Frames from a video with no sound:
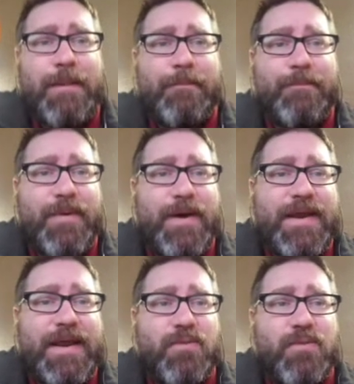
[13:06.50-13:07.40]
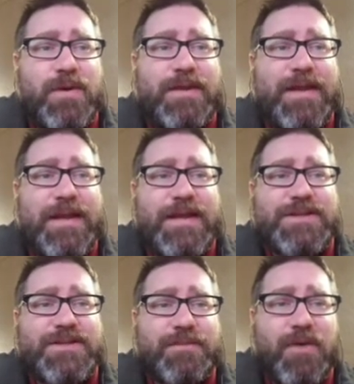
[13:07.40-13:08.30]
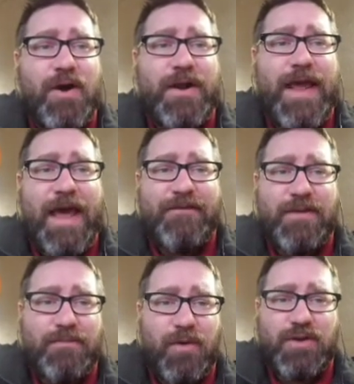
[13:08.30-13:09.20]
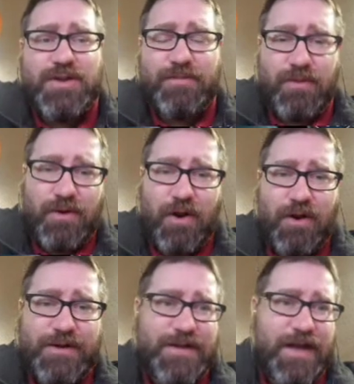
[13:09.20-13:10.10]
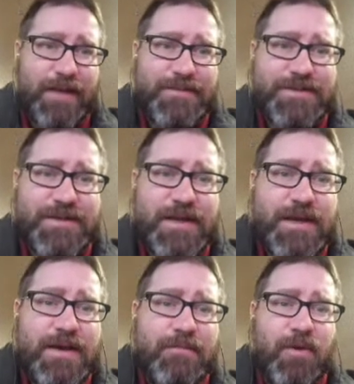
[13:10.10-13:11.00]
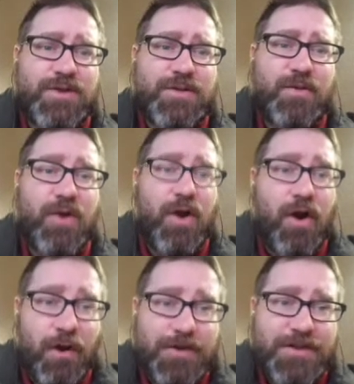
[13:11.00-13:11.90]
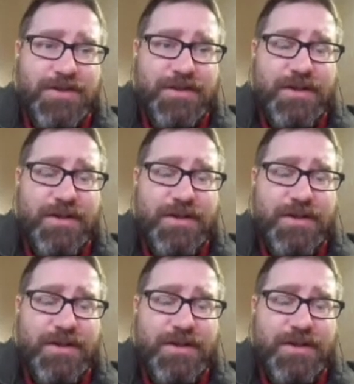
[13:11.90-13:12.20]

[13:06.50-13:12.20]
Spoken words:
but it really hinges upon having multiple card types, multiple cards,